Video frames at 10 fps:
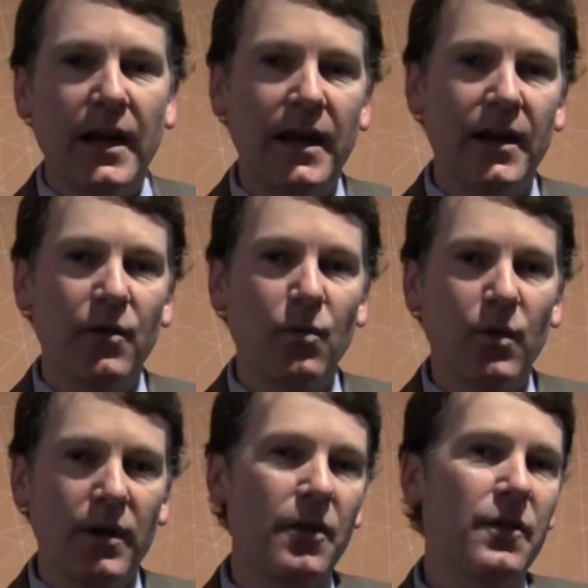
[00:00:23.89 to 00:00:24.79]
And
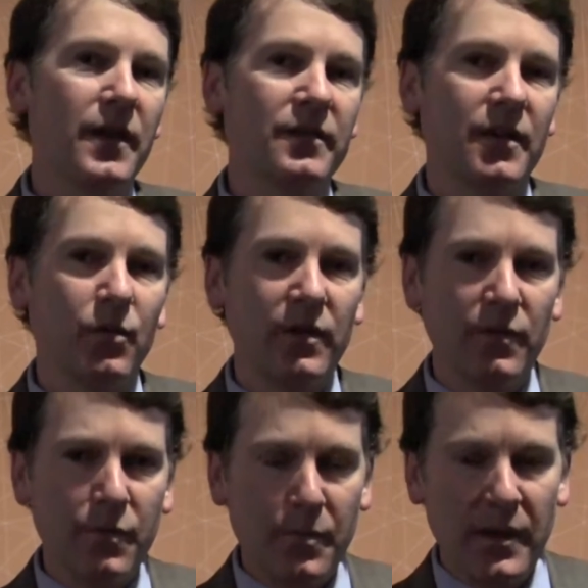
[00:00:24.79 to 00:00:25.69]
one of the things that
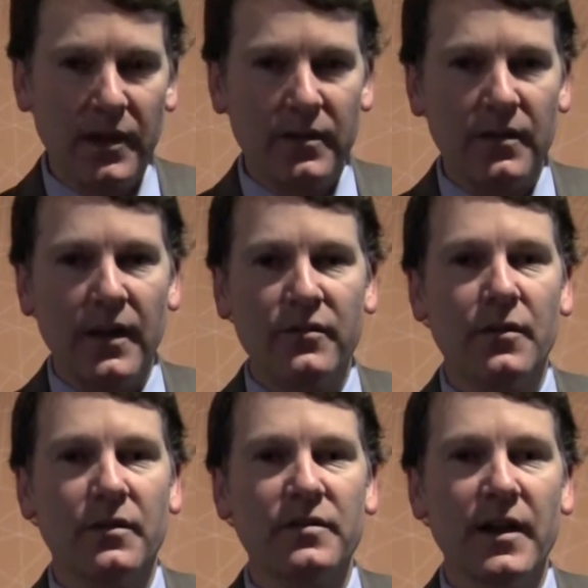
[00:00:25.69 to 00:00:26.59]
we've been
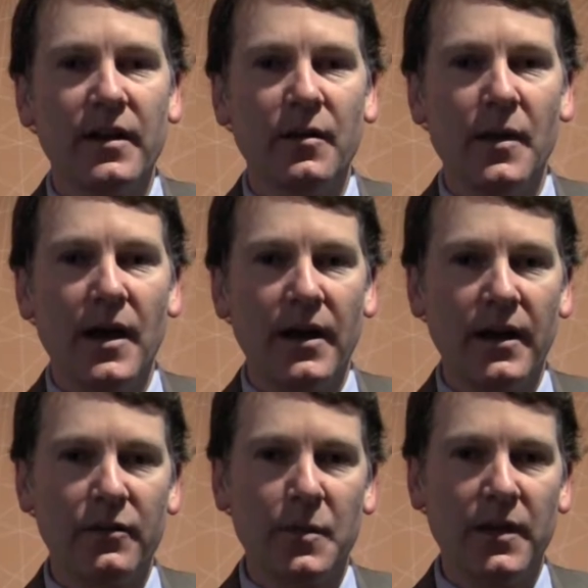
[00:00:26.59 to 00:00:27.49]
so excited about
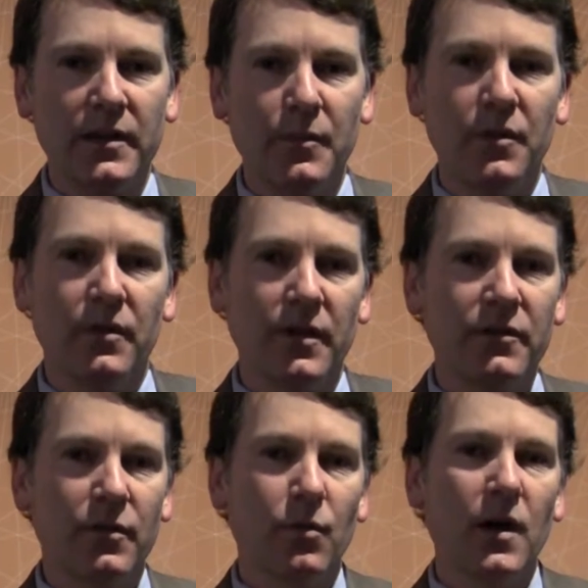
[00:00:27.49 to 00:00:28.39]
has been the ability
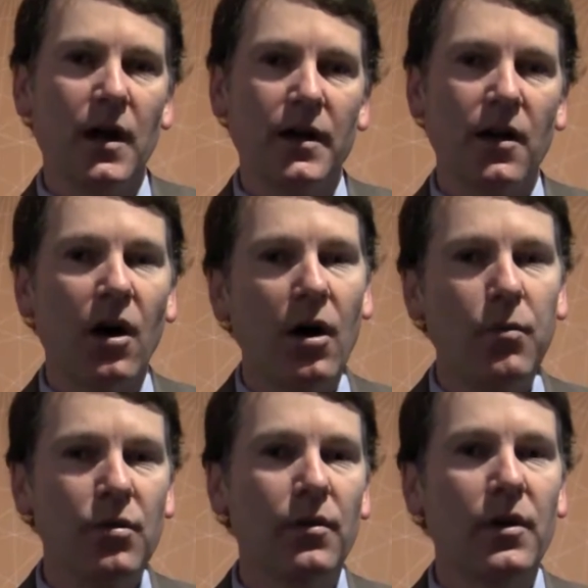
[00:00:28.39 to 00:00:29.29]
to run all
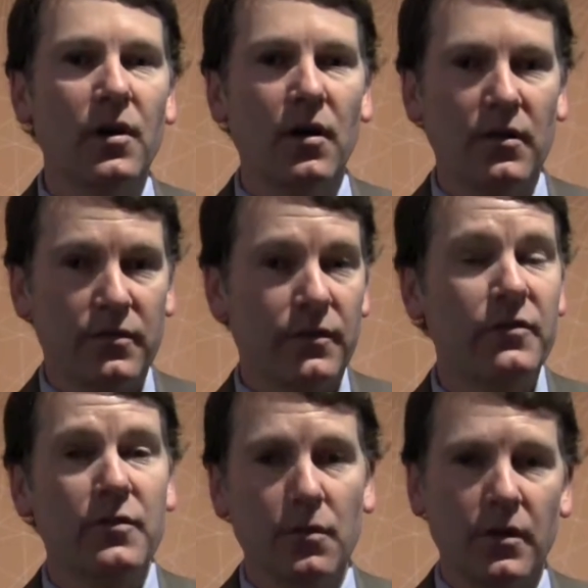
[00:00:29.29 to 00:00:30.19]
protocols for
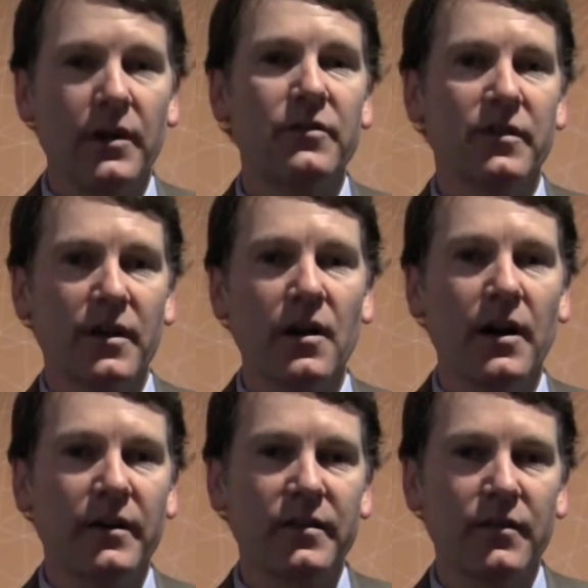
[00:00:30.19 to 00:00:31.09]
storage and the
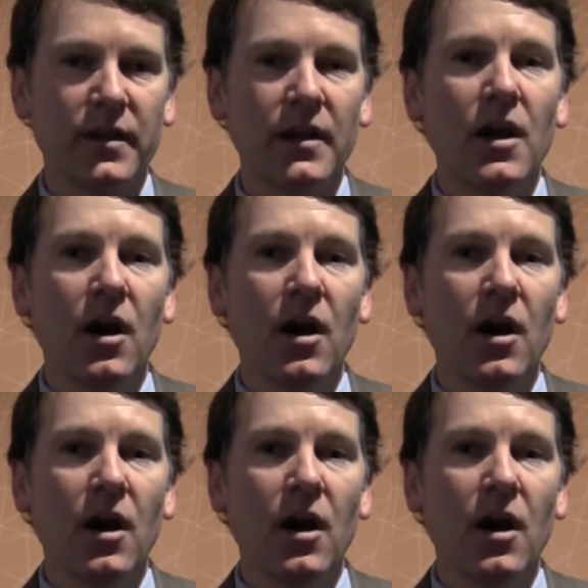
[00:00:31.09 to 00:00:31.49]
connectivity